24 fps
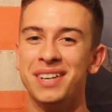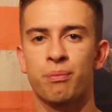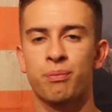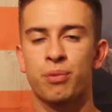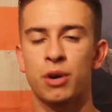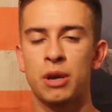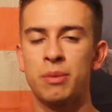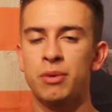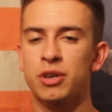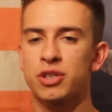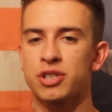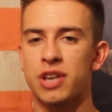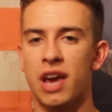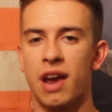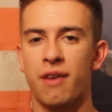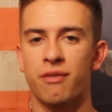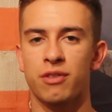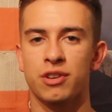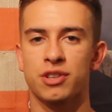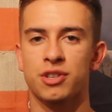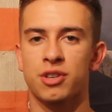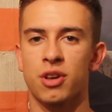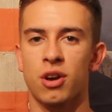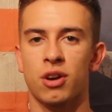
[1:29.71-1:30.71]
Pretty much every
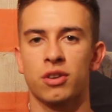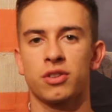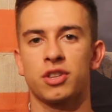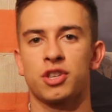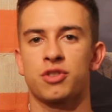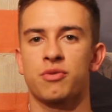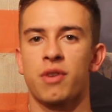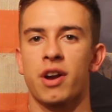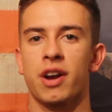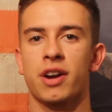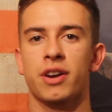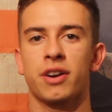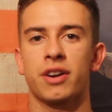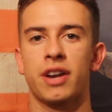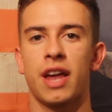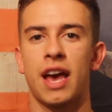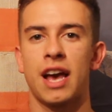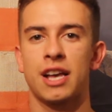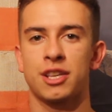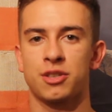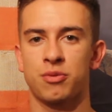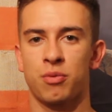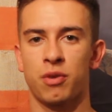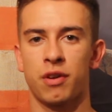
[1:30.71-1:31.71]
song on this record
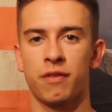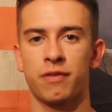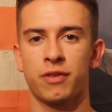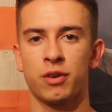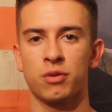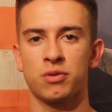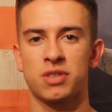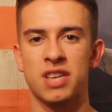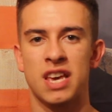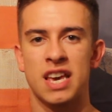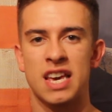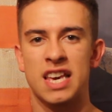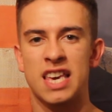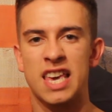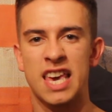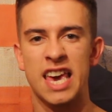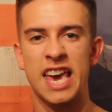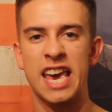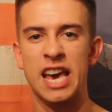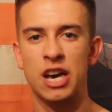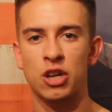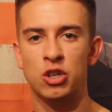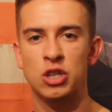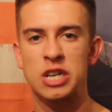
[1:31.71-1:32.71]
has one of those
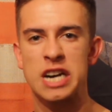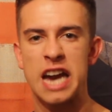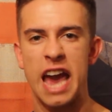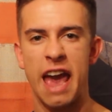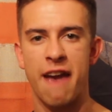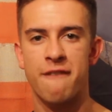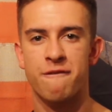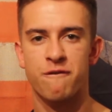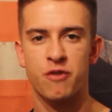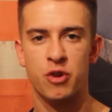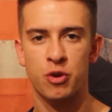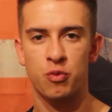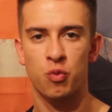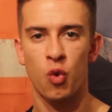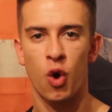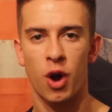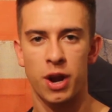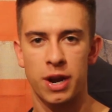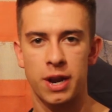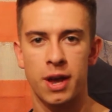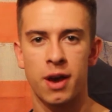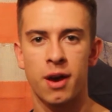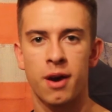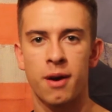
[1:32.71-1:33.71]
kill
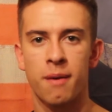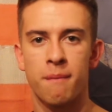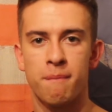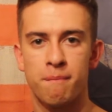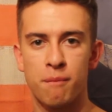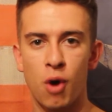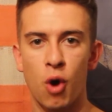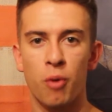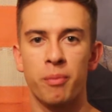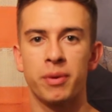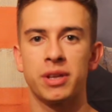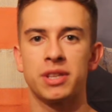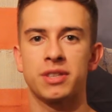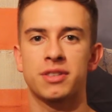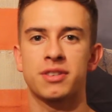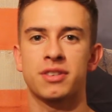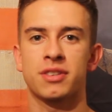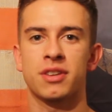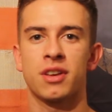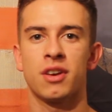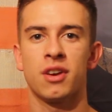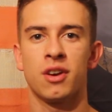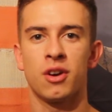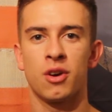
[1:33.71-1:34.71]
everyone moments
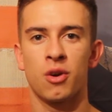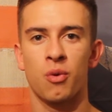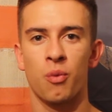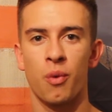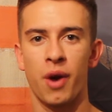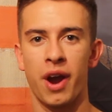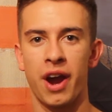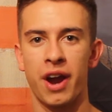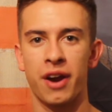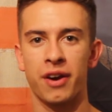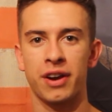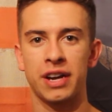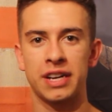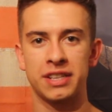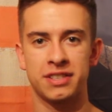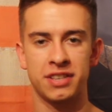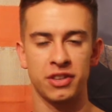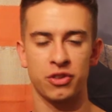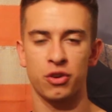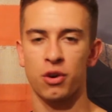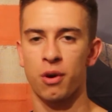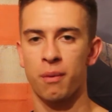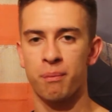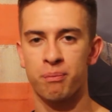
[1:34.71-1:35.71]
where it's
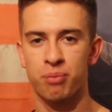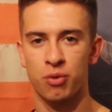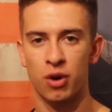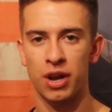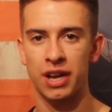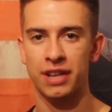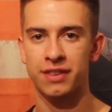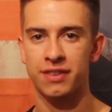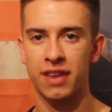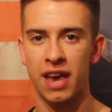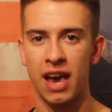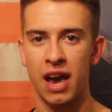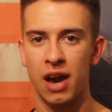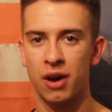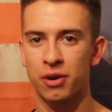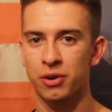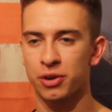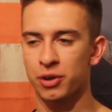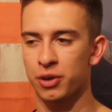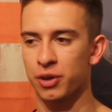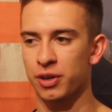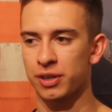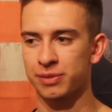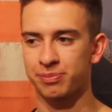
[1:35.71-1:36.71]
either a breakdown
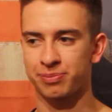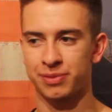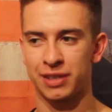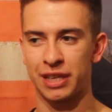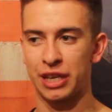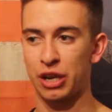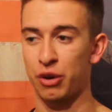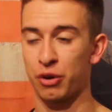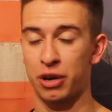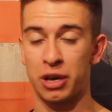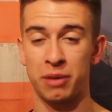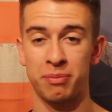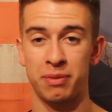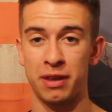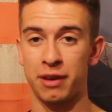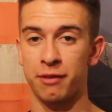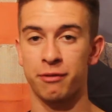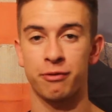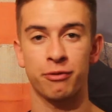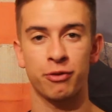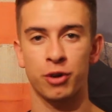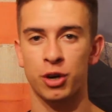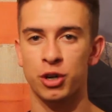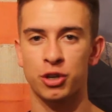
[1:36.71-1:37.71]
or, it could be a
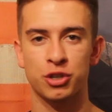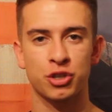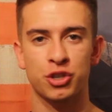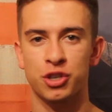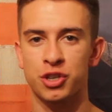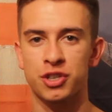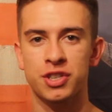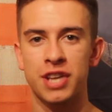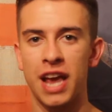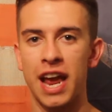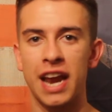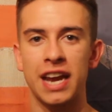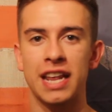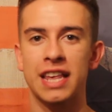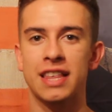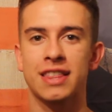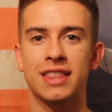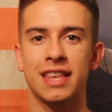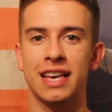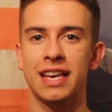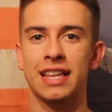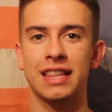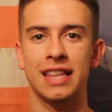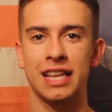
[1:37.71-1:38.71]
verse, just
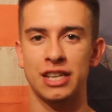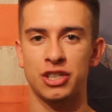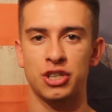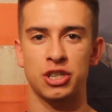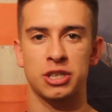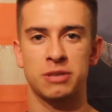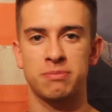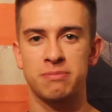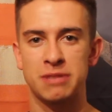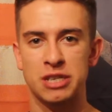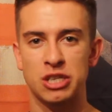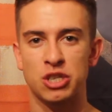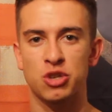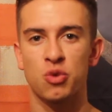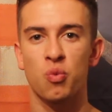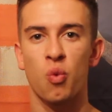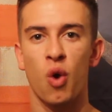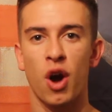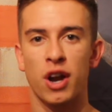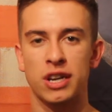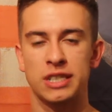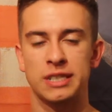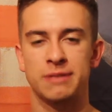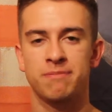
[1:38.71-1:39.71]
anything that just makes you
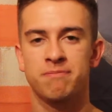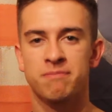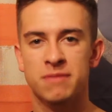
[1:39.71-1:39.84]
want to